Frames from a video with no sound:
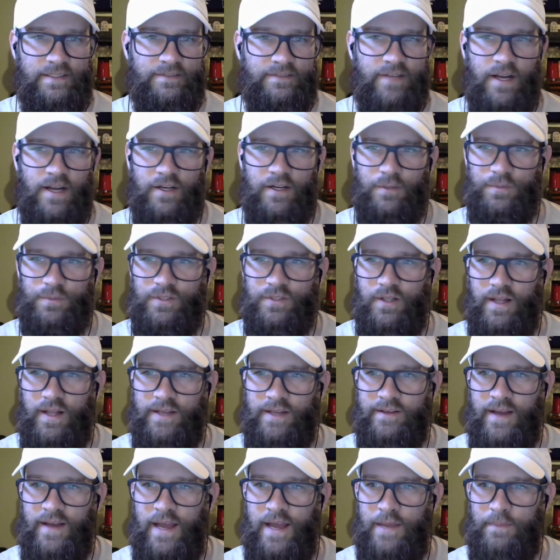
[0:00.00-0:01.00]
Tottenham till
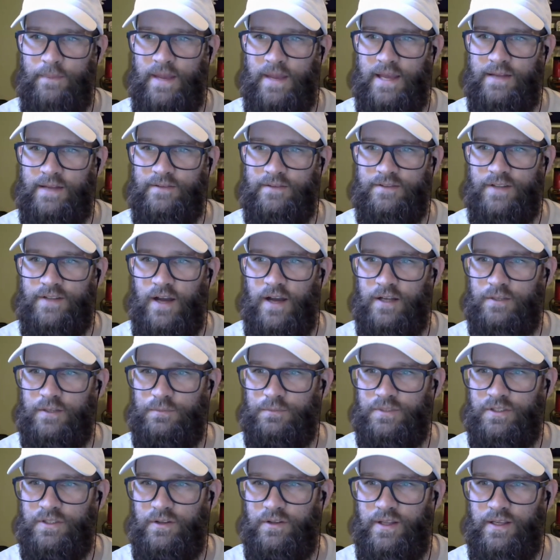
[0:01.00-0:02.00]
I die, man.
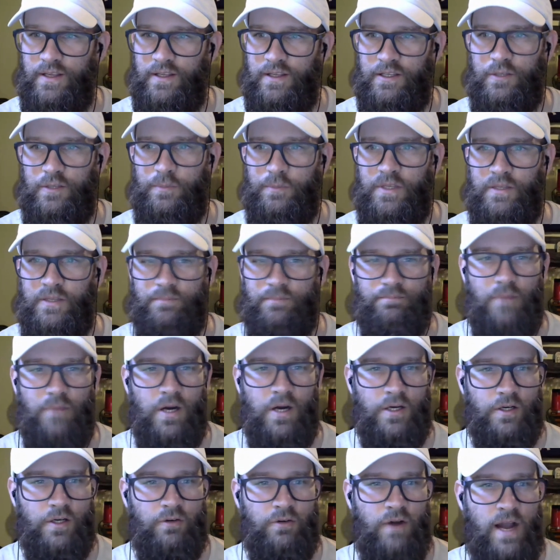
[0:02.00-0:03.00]
Tottenham till they kill me.
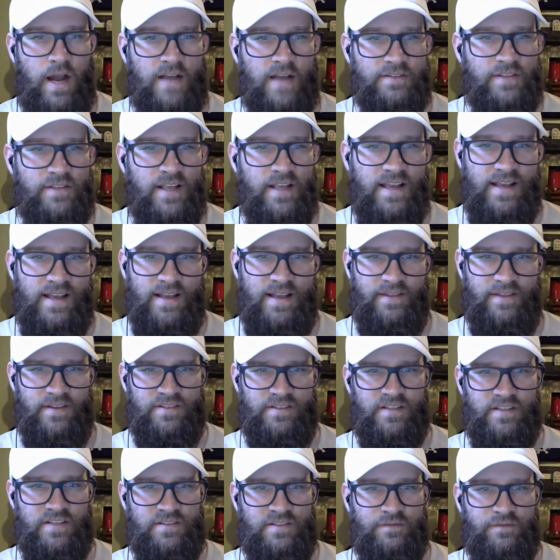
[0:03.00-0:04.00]
Mark Cross,
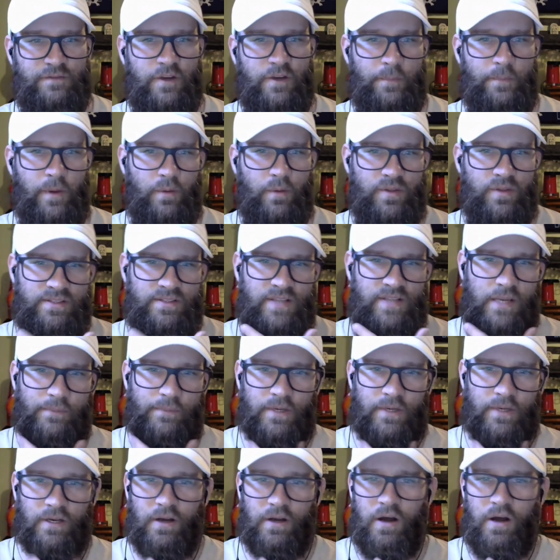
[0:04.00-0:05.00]
this doesn't fill me with
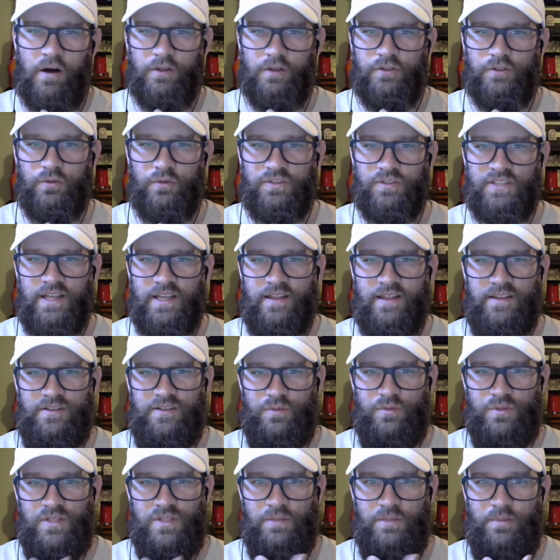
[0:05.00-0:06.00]
excitement at all. Don't say
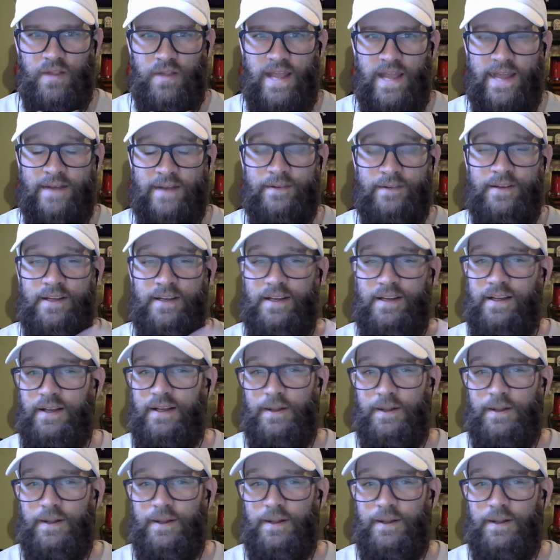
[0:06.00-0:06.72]
this was the plan.